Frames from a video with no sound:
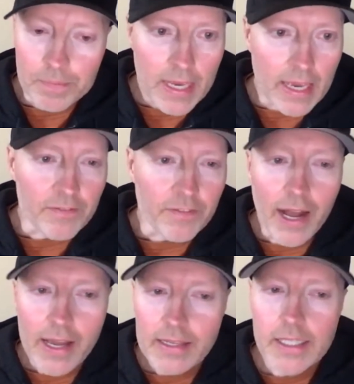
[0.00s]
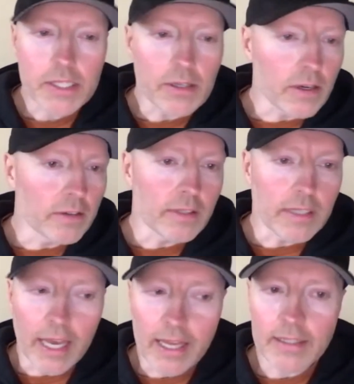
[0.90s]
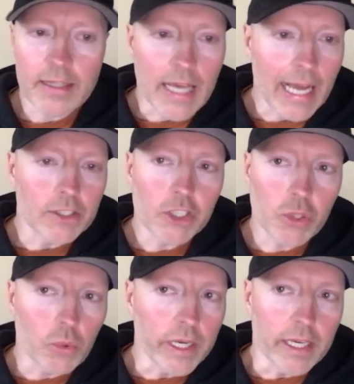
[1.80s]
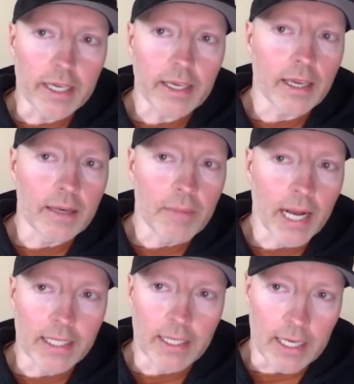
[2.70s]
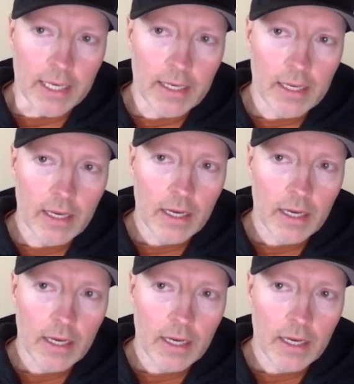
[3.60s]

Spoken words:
If I start getting that tweak in my knee,